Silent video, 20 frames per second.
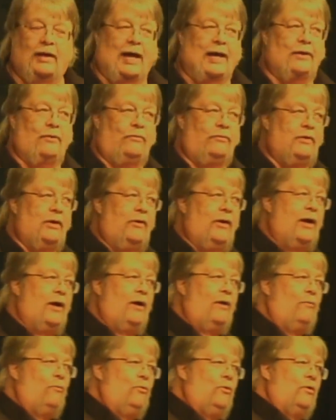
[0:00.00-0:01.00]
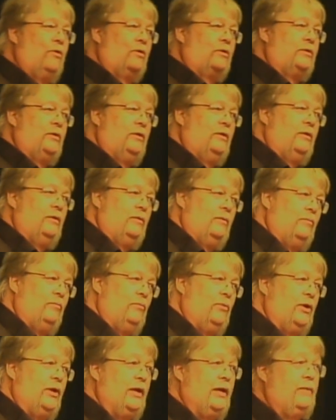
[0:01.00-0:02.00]
I don't know how it worked,
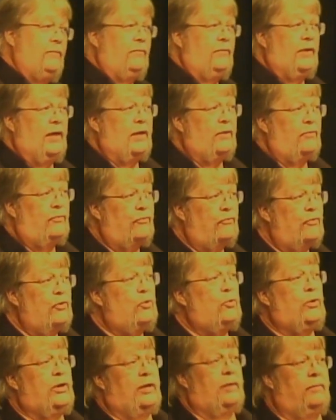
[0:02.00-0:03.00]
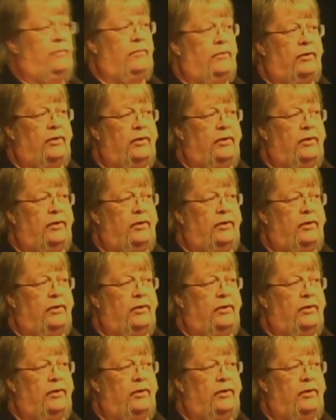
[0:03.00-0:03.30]
but they threw him